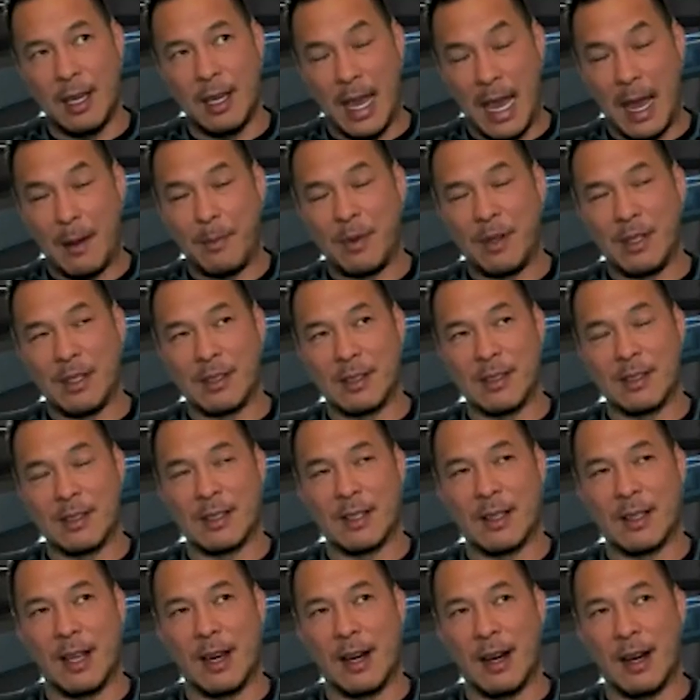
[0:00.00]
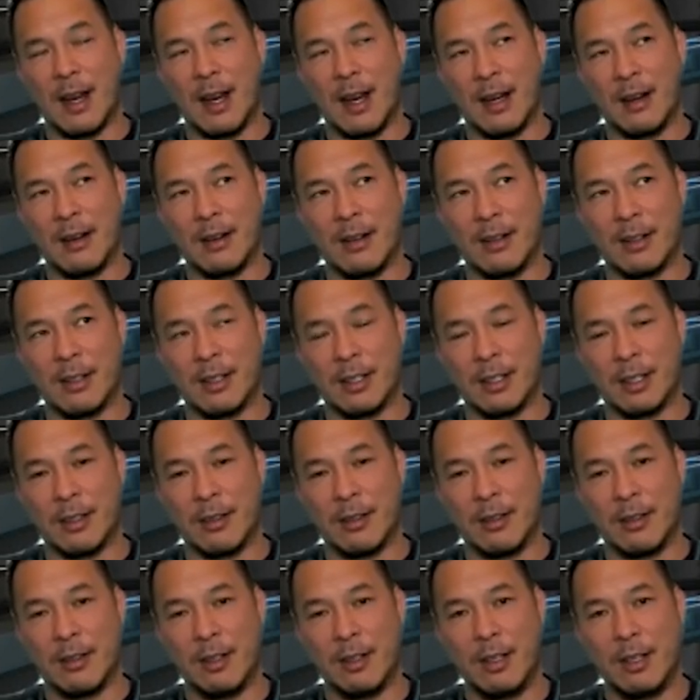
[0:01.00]
Happiness is a lot higher,
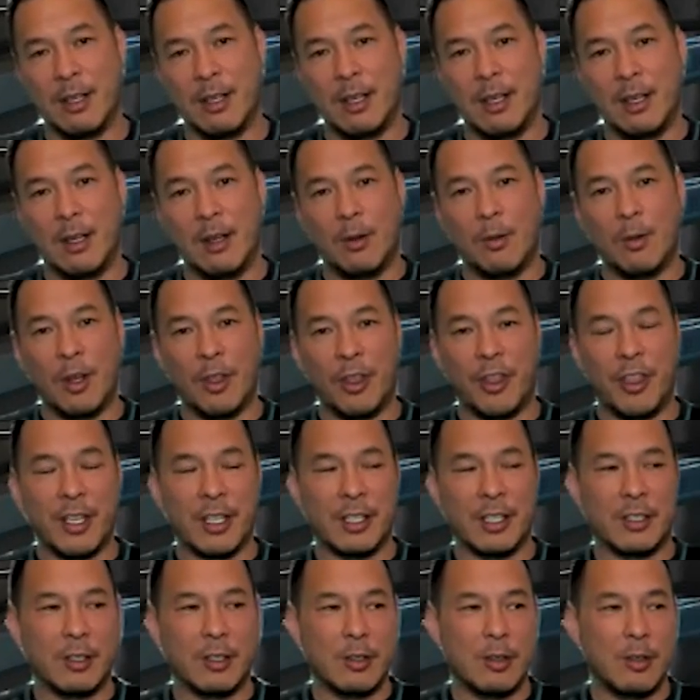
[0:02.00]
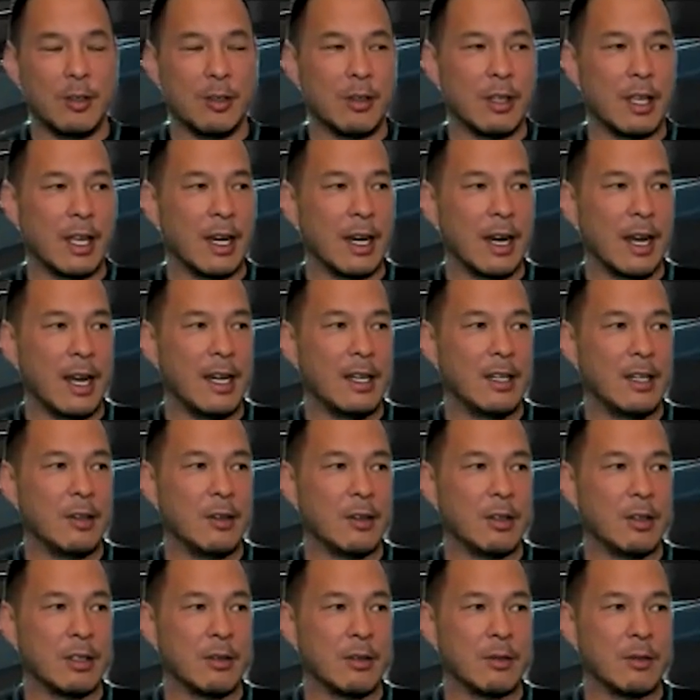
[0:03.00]
One thing too that I do is,